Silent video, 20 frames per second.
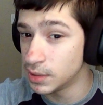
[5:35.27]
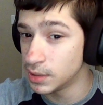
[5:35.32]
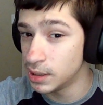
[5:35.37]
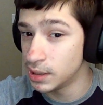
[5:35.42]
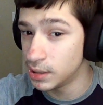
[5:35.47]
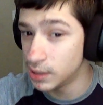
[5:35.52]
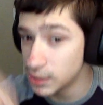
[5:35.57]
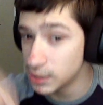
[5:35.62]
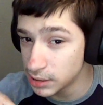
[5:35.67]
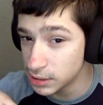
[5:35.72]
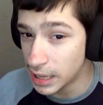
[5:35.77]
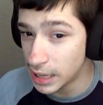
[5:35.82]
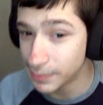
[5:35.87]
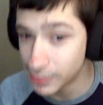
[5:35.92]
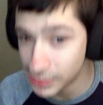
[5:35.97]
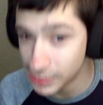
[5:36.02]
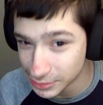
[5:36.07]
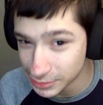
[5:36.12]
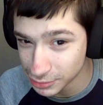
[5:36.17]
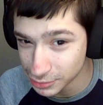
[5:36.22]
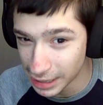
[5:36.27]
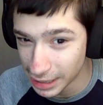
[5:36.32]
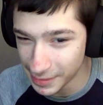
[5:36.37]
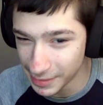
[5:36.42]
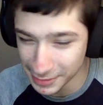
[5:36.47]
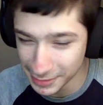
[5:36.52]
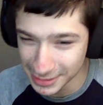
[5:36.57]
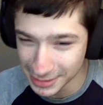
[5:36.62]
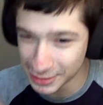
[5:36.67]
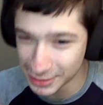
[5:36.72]
hit the like button and subscribe. It
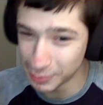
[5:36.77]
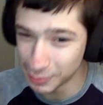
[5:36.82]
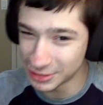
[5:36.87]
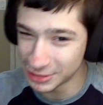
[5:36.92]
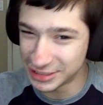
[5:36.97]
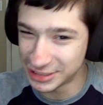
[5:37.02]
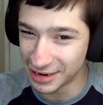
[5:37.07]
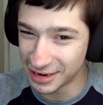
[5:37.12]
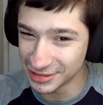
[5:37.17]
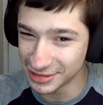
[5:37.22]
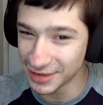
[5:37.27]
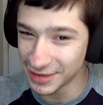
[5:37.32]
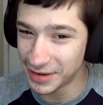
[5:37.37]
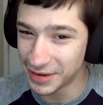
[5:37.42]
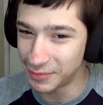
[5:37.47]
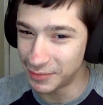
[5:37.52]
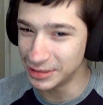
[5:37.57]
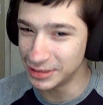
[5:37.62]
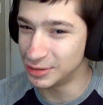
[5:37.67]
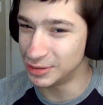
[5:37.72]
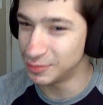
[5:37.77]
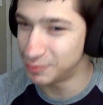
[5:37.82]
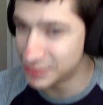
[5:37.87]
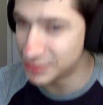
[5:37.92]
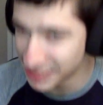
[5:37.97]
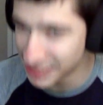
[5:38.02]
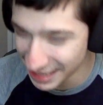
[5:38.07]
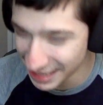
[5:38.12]
helps out so much the channel itself, and I really do appreciate it.